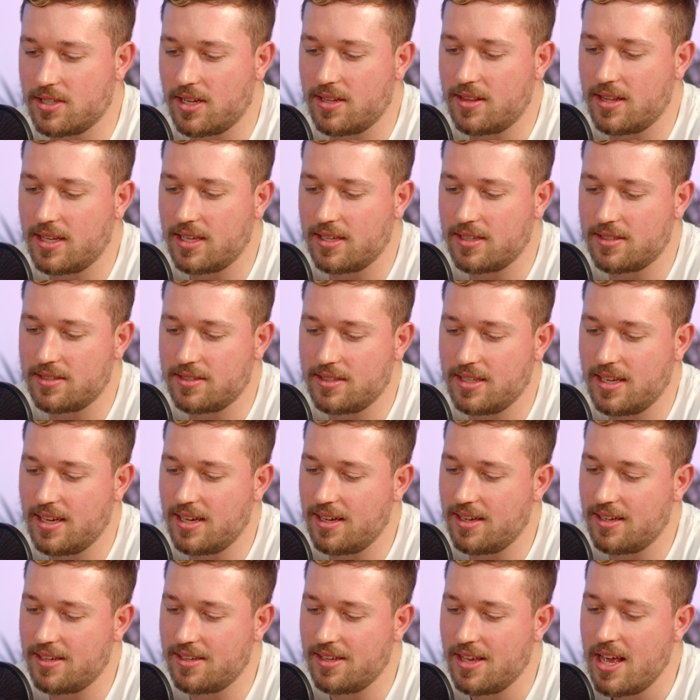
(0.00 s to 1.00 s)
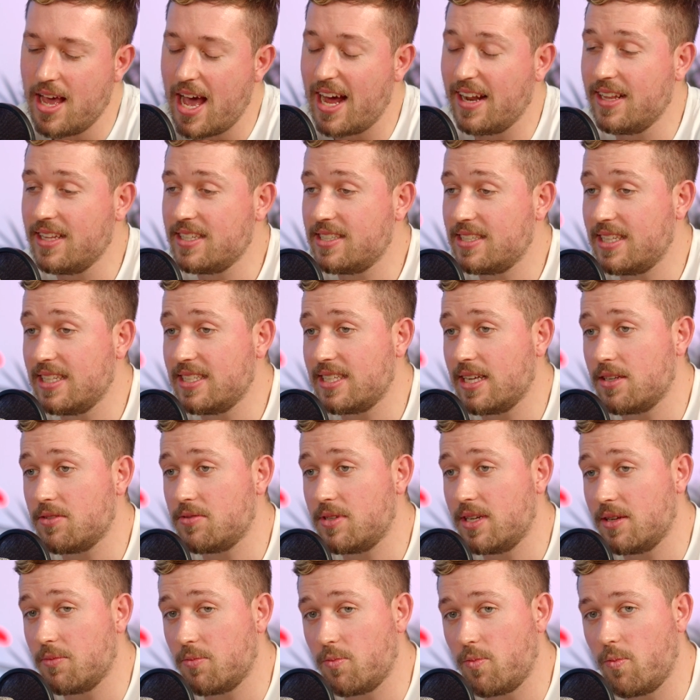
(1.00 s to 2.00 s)
I think. Mm. Yeah, and this, this sounds
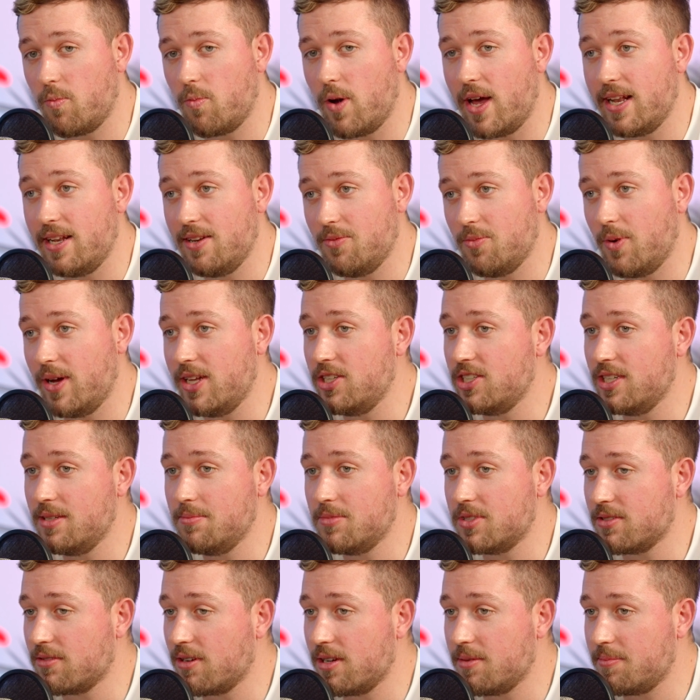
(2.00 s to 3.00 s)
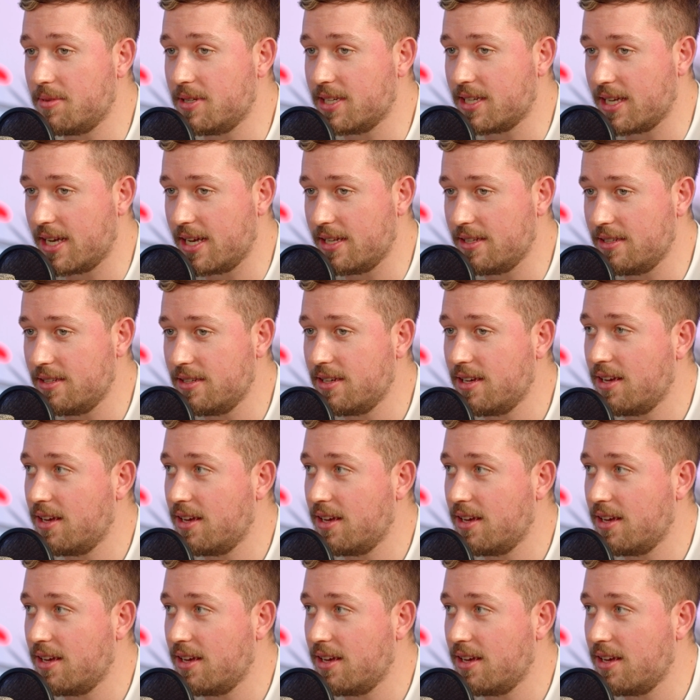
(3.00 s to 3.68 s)
when when gyms are open again.